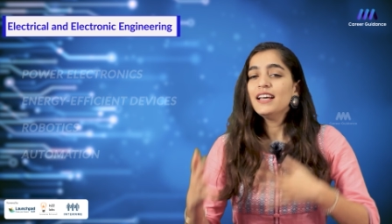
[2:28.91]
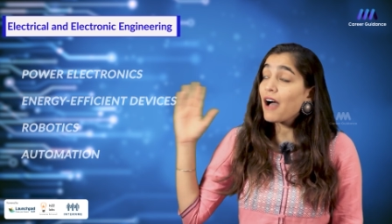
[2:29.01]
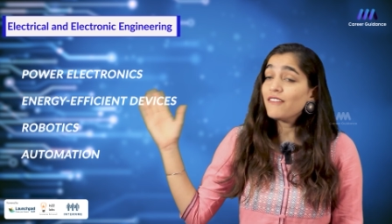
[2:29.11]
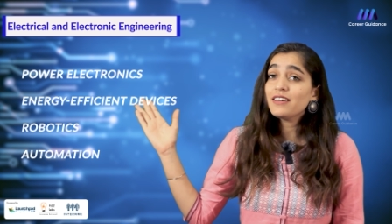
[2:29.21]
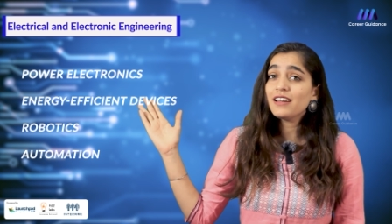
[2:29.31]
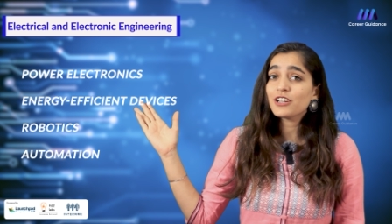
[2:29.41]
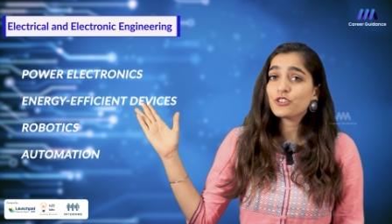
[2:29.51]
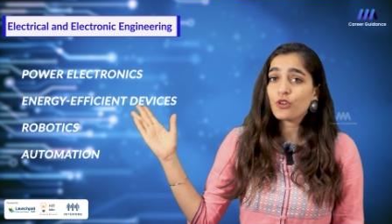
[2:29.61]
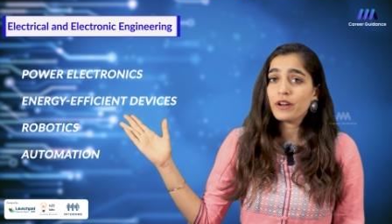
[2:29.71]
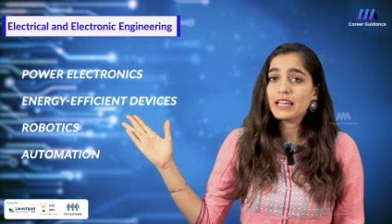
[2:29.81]
power
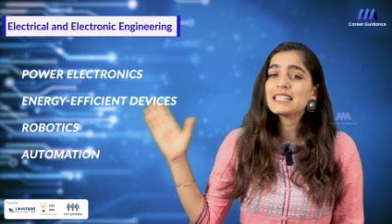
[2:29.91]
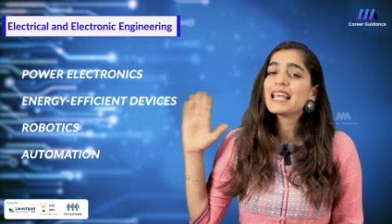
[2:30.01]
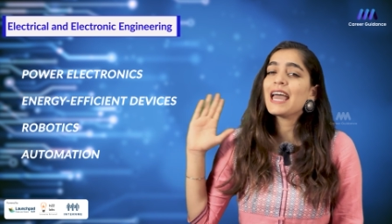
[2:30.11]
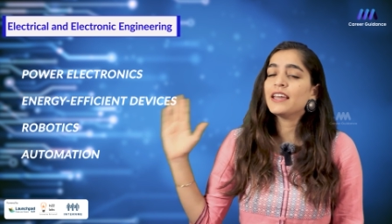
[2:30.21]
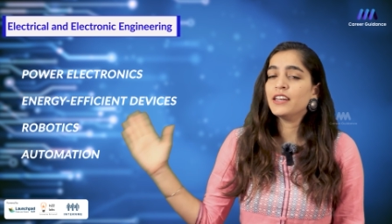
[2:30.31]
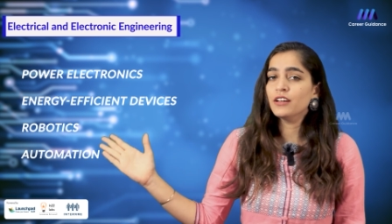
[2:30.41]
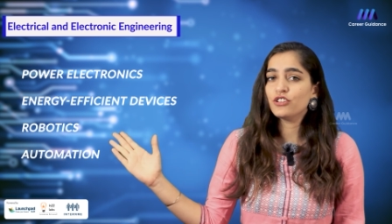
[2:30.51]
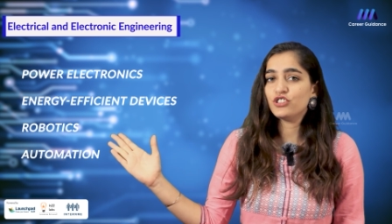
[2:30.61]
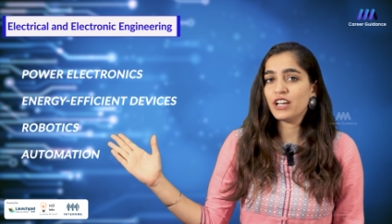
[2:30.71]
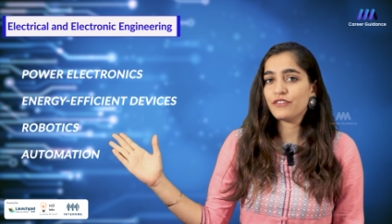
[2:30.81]
electronics and
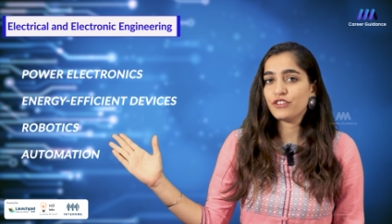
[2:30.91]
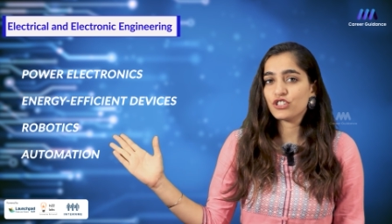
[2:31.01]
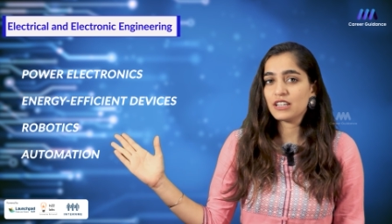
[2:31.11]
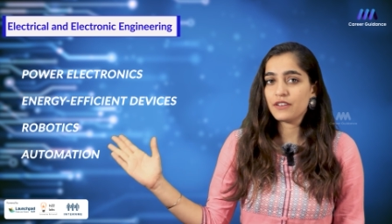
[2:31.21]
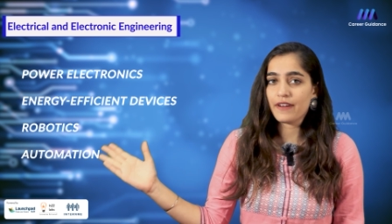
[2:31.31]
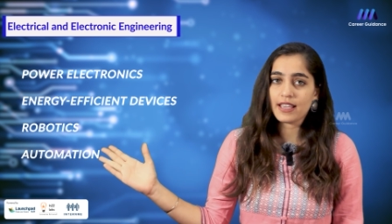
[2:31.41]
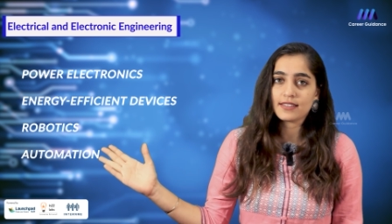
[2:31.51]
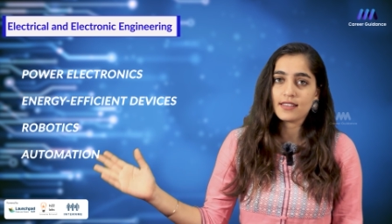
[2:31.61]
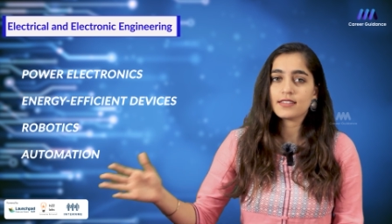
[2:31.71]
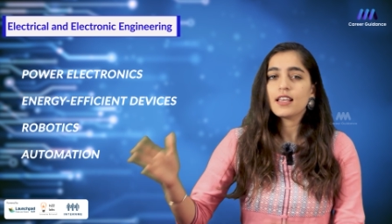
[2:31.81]
energy efficient
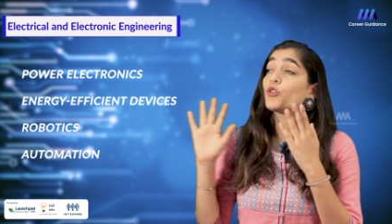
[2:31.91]
devices,